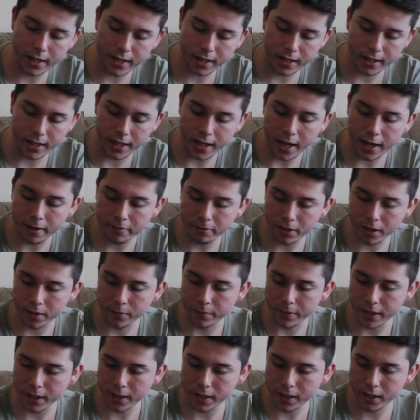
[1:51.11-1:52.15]
it? Yeah, I
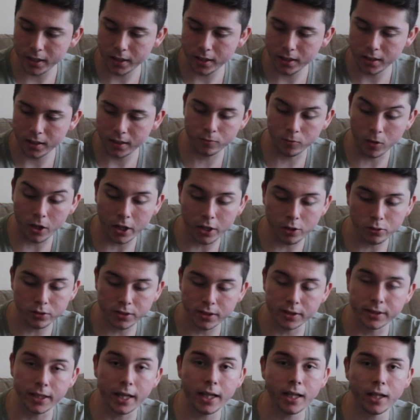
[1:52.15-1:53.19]
recommend it. Well, I use
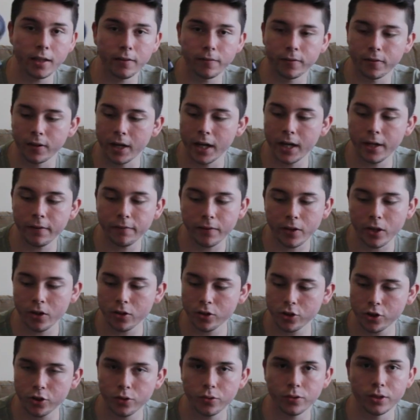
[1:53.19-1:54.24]
it daily for any
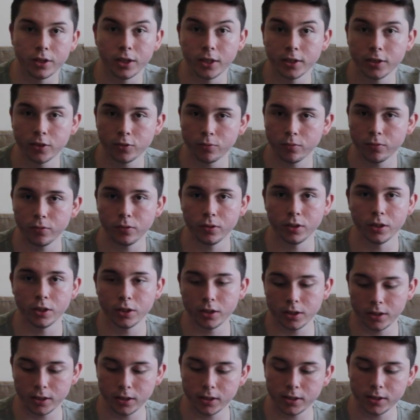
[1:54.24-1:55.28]
video shoot. This
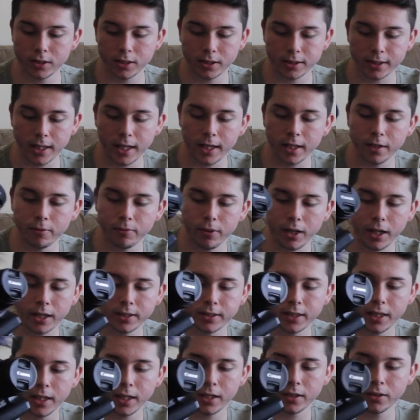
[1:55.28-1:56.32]
is exactly what I
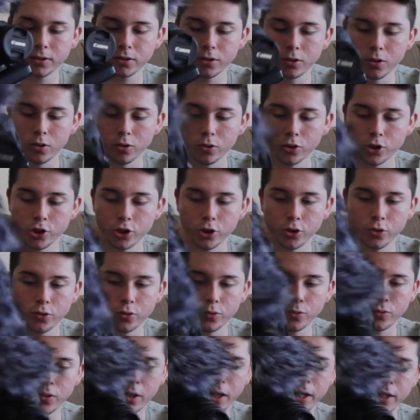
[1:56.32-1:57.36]
take to go
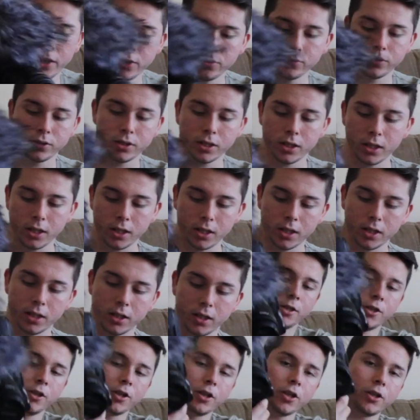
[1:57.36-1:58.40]
shoot. I use it,
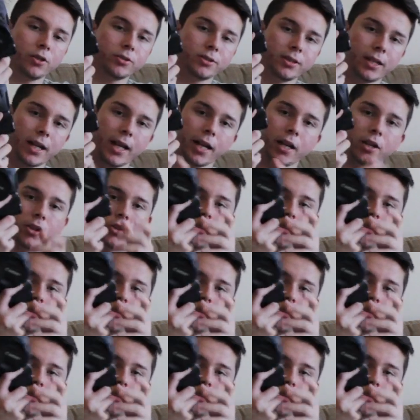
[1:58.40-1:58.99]
you can use it like